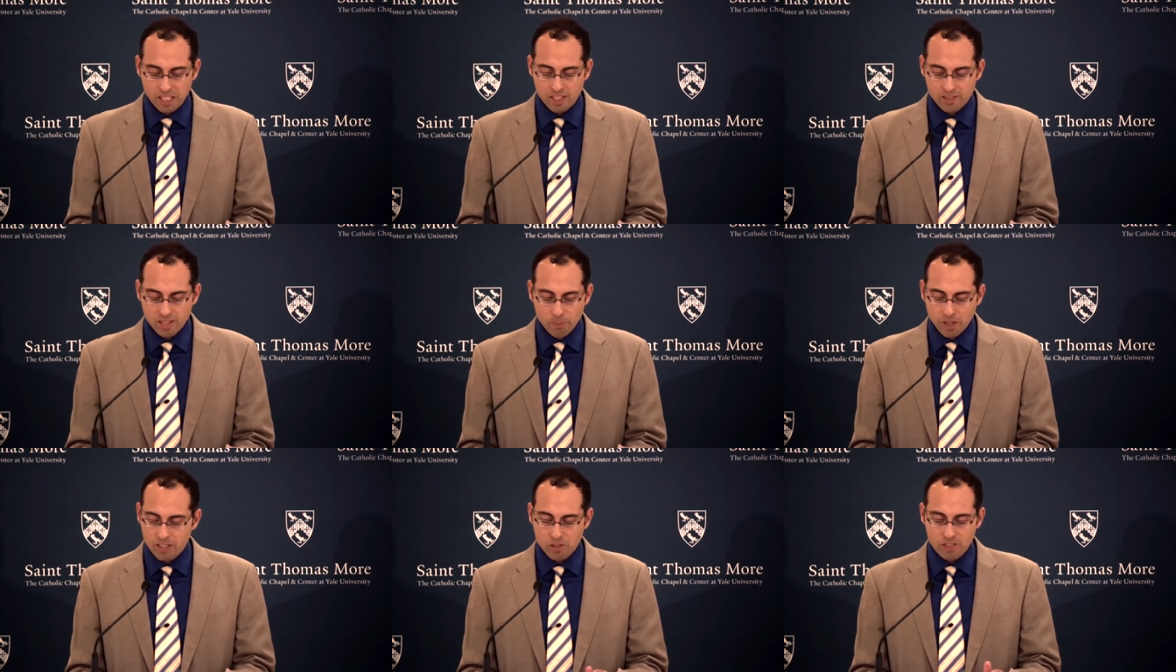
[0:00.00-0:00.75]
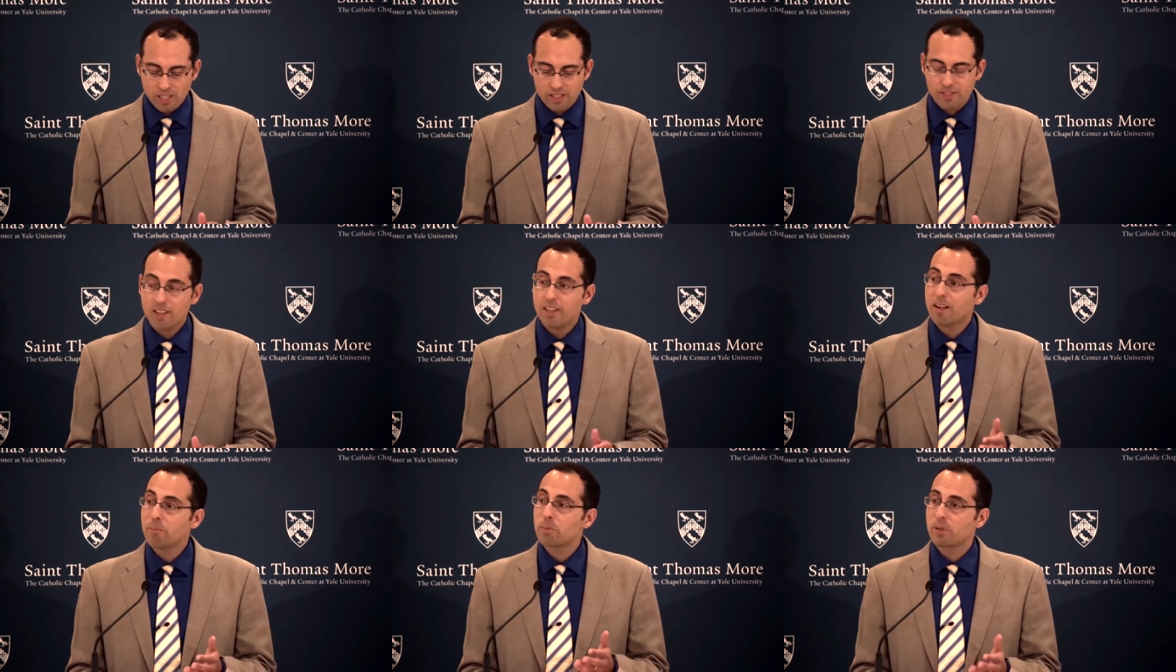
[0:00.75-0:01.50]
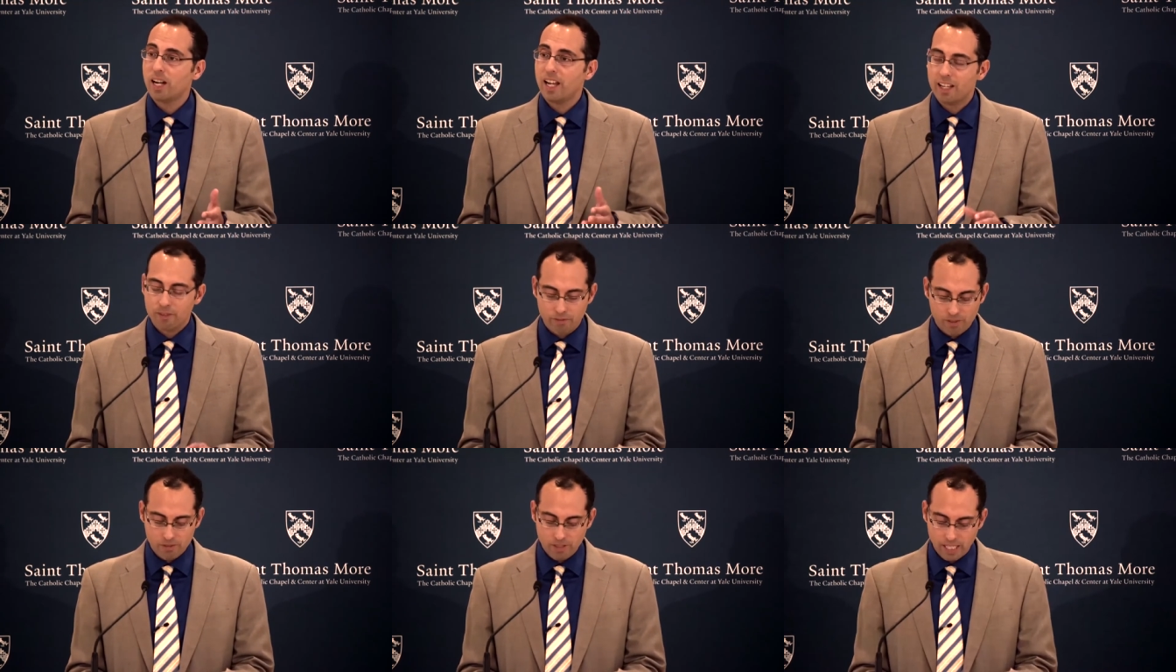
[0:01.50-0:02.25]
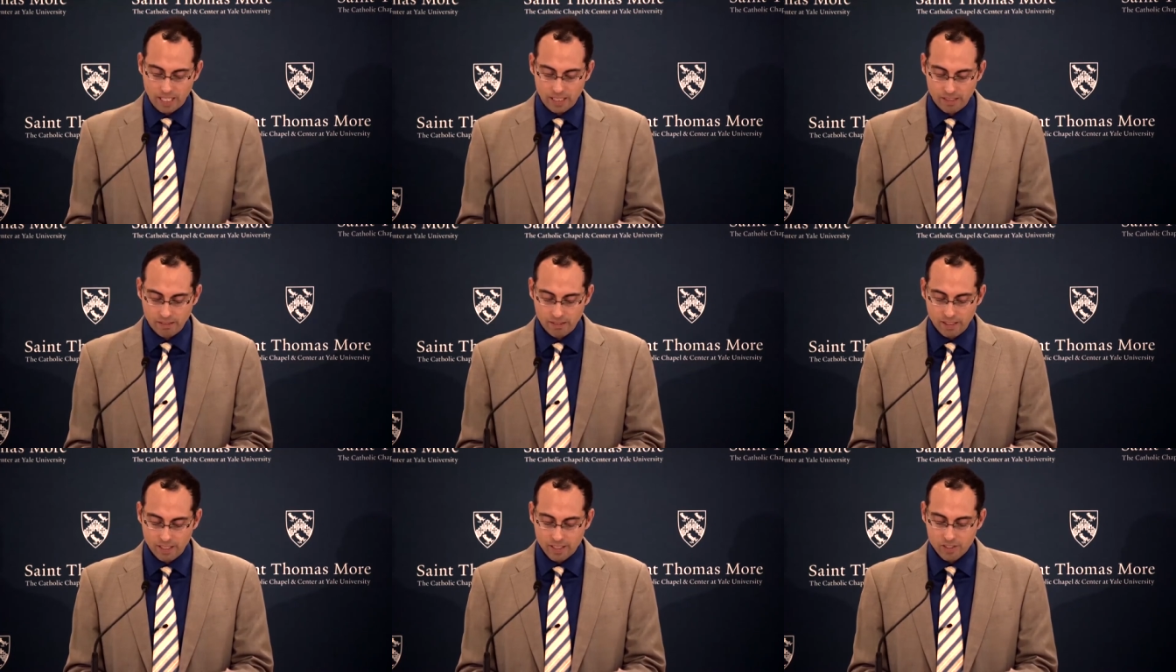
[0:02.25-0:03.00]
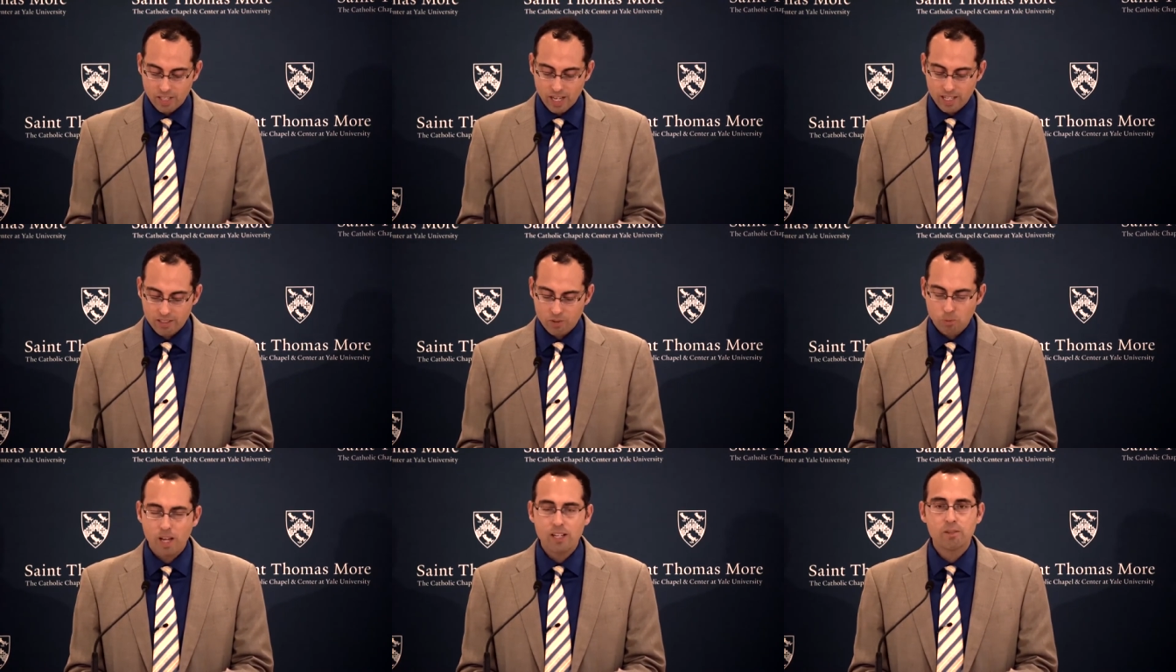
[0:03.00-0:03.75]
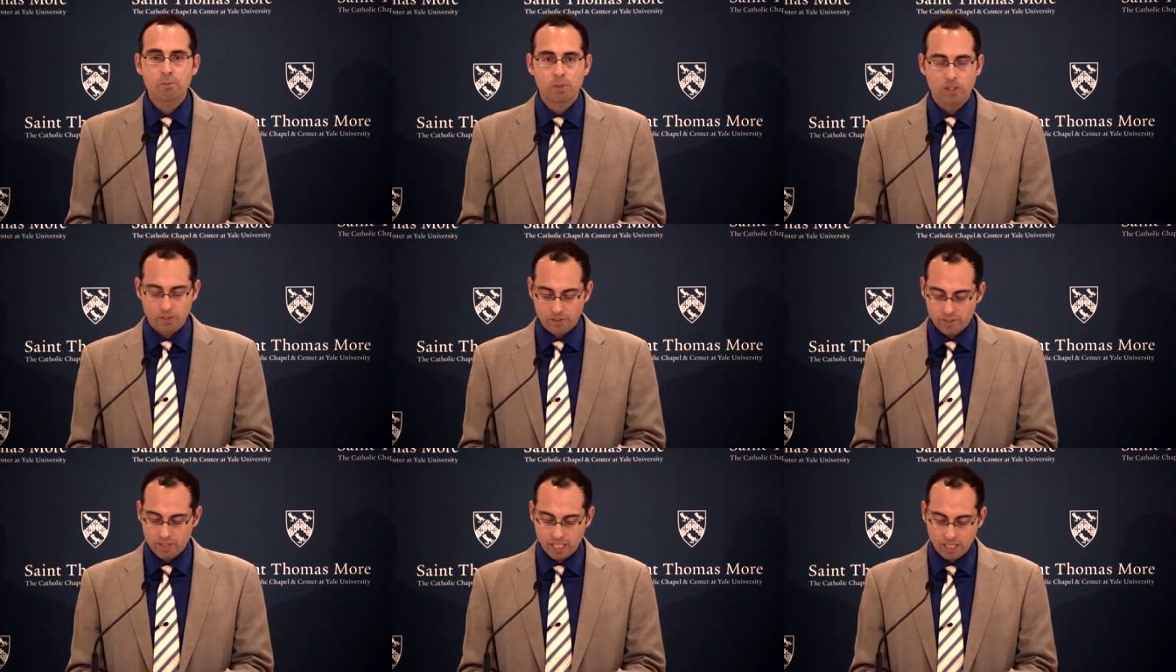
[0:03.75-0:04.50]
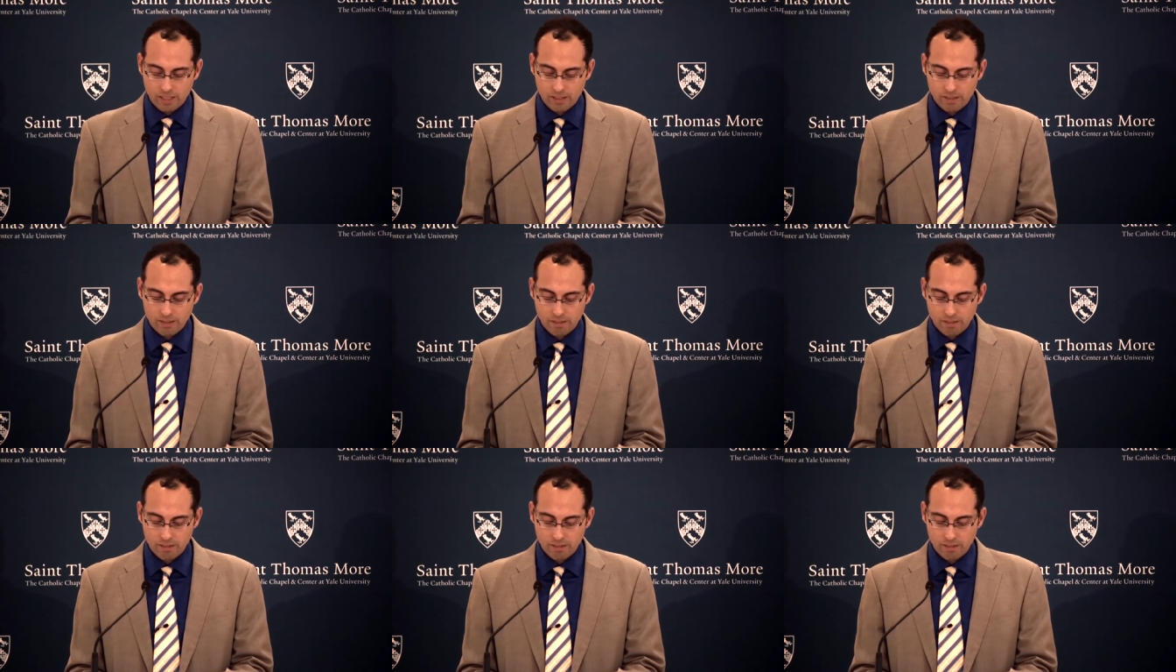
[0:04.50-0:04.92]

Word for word: In some countries, I say they are praying for rain. She asks, Why do birds sing?